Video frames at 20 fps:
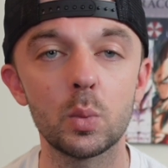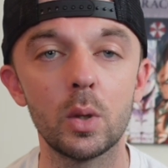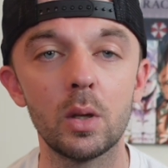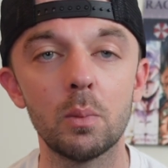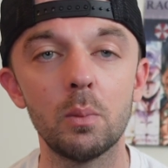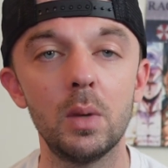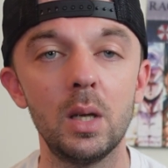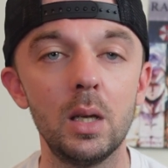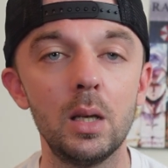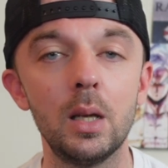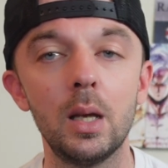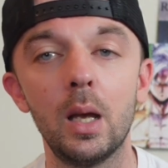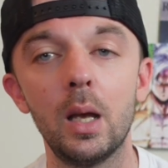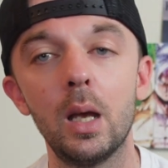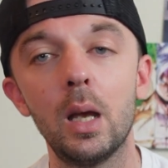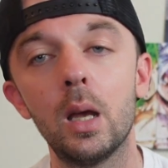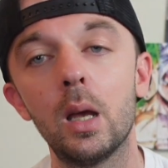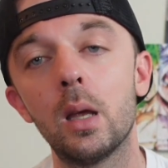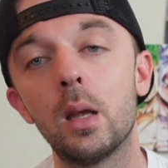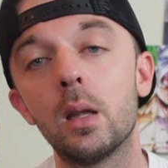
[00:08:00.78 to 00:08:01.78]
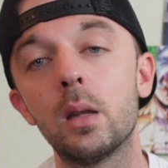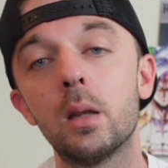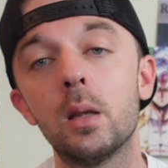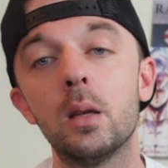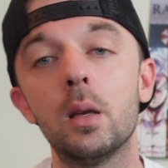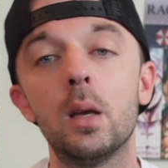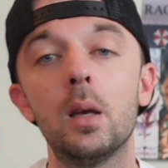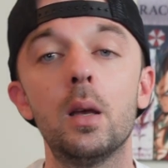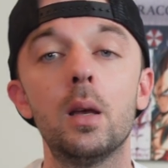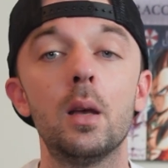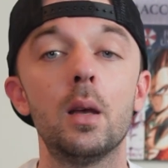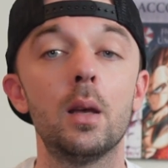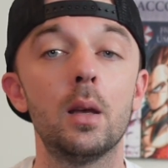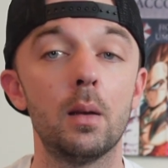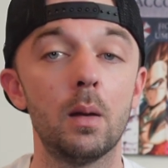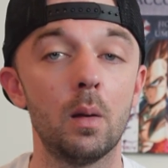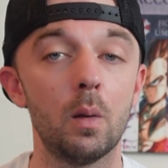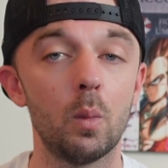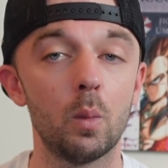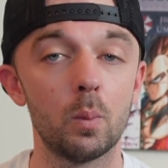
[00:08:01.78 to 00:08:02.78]
with me, and
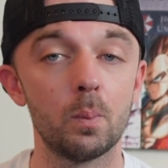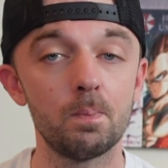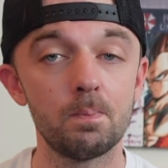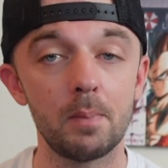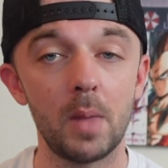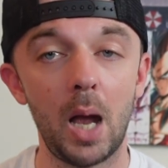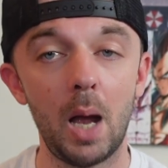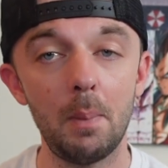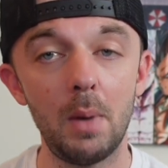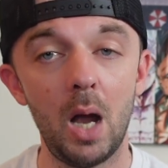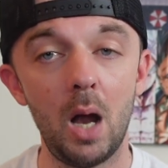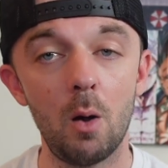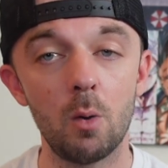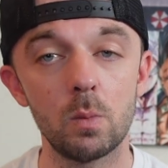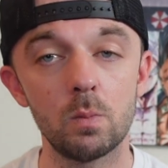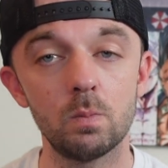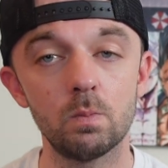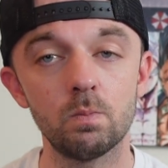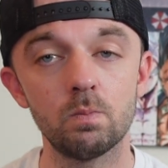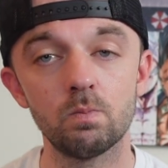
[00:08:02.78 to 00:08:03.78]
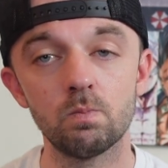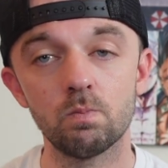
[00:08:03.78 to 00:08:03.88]
I'm out.